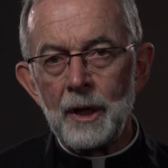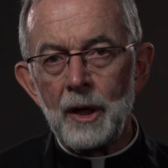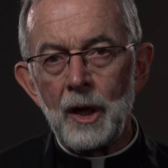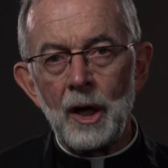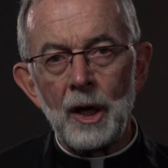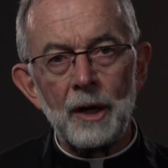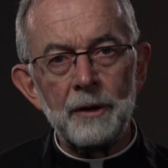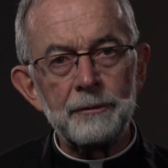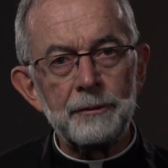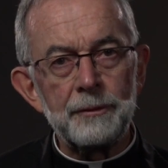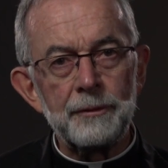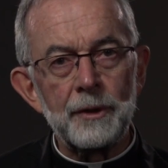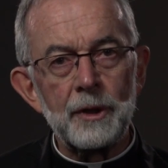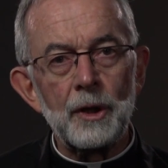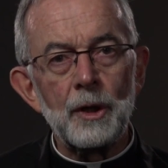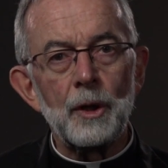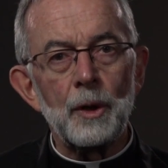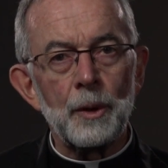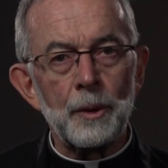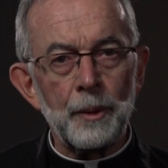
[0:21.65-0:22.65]
of
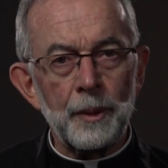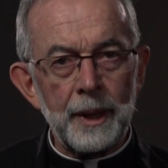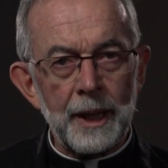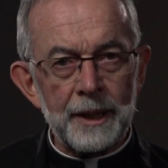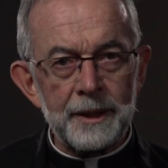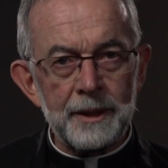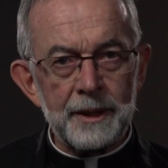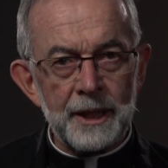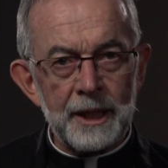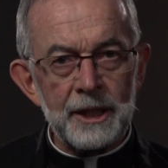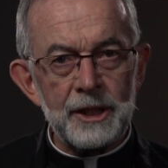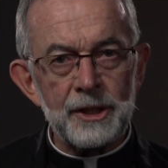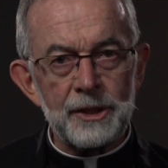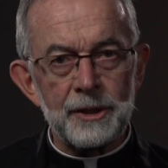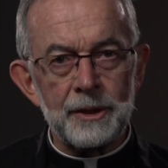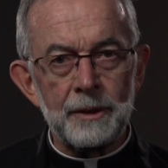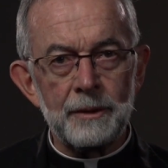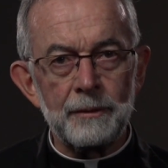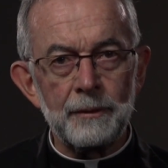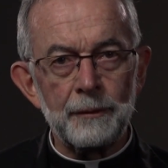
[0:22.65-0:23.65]

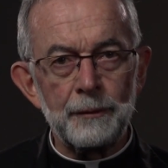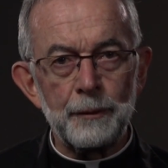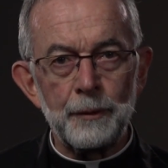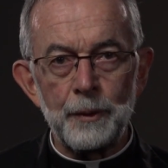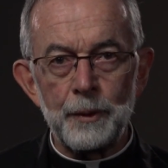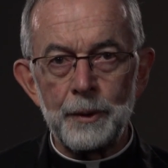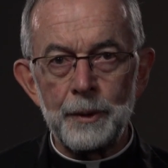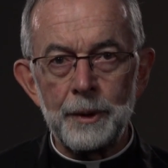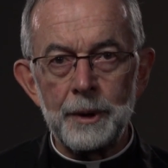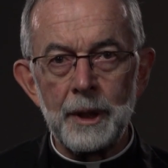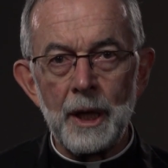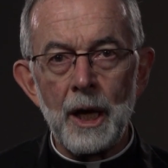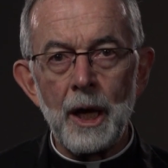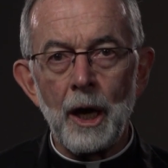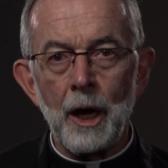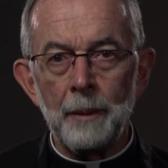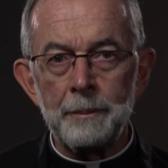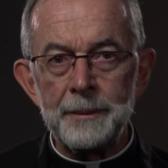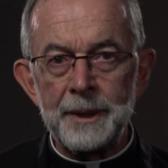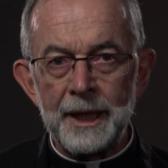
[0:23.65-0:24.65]
Orientation for
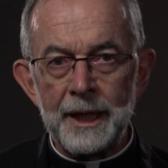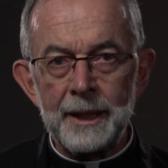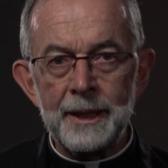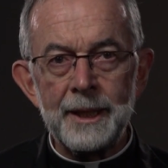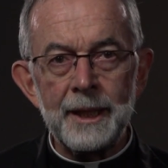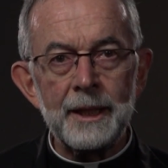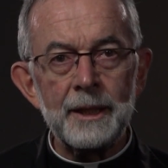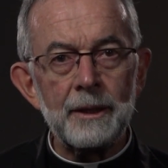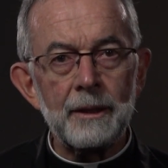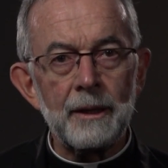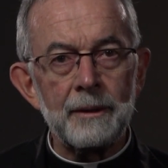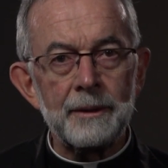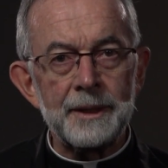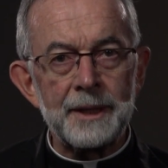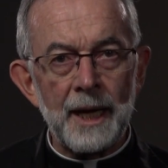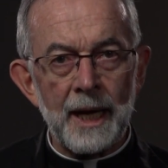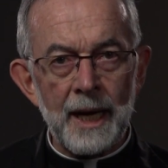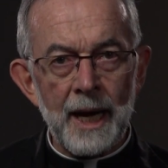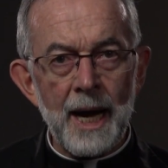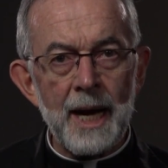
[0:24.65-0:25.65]
Updating a
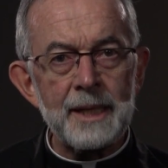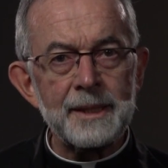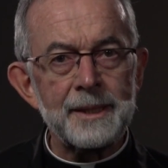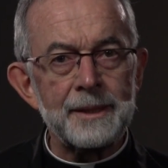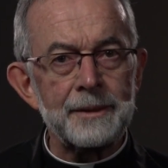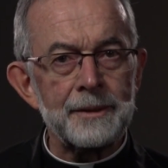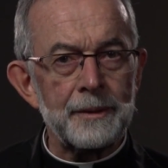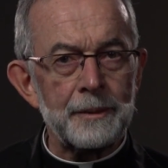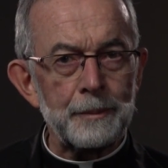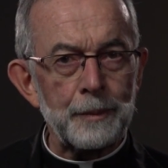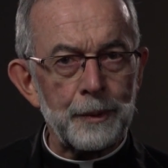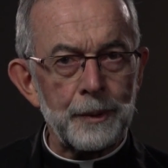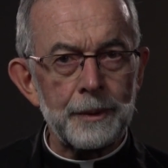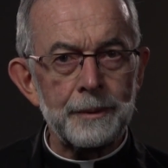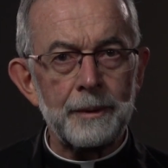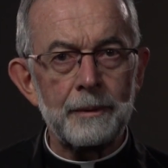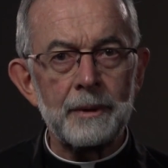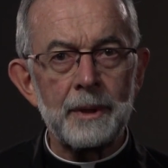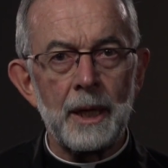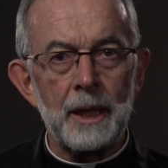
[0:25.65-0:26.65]
Diocesan
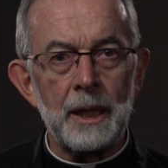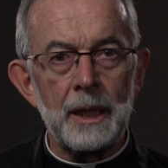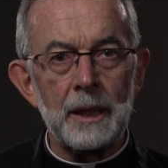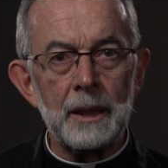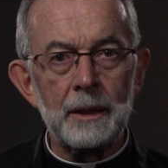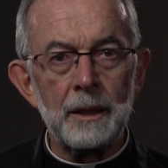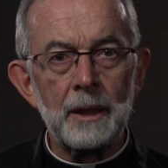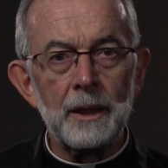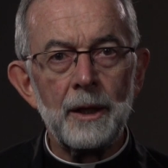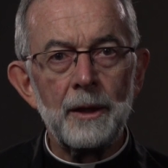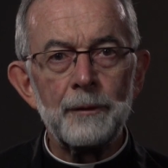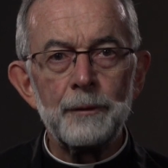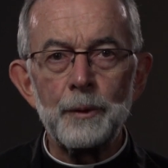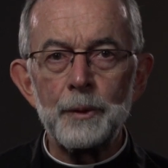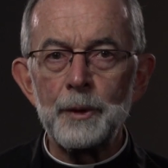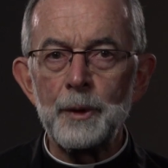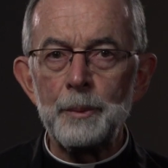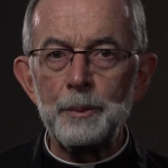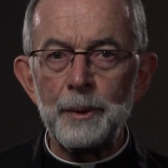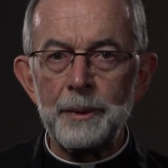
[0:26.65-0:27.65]
Protocol
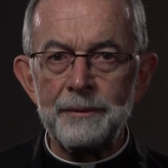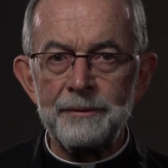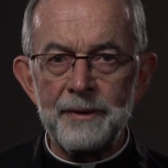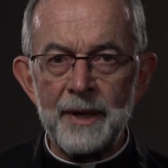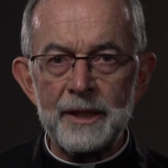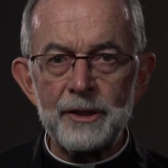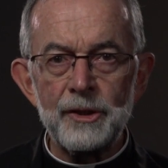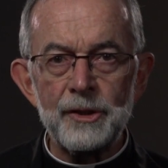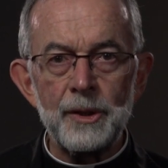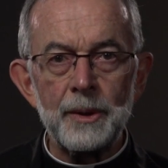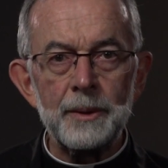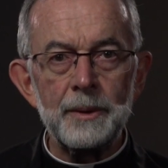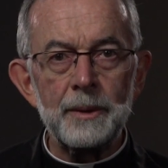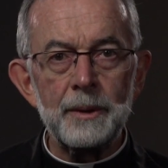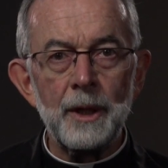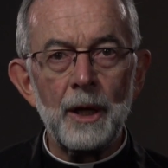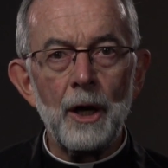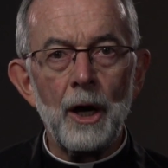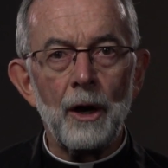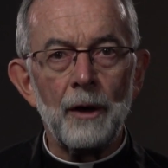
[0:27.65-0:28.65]
for the
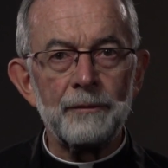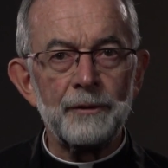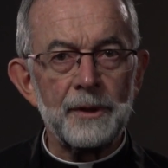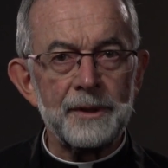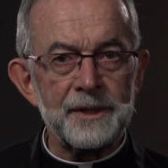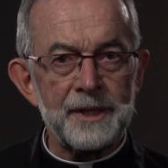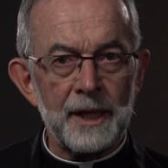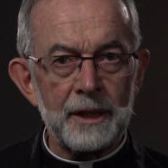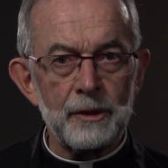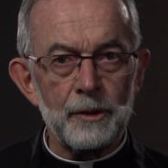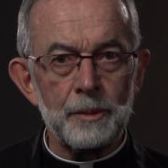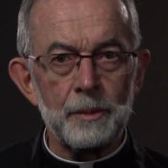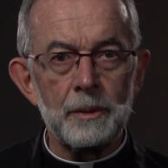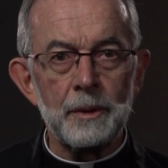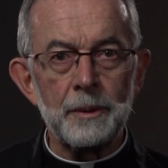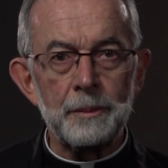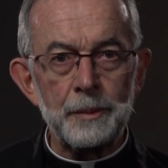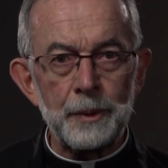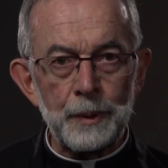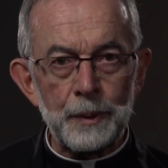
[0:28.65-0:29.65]
Prevention of the
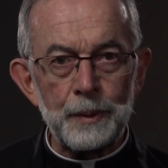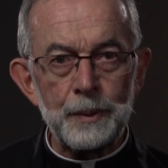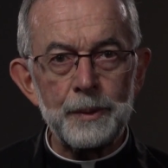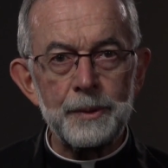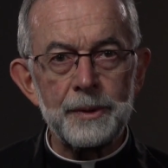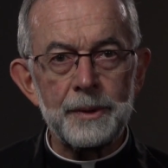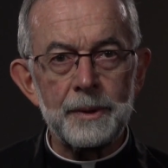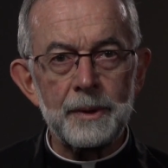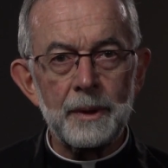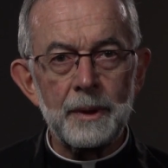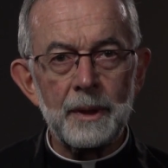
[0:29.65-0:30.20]
Sexual Abuse,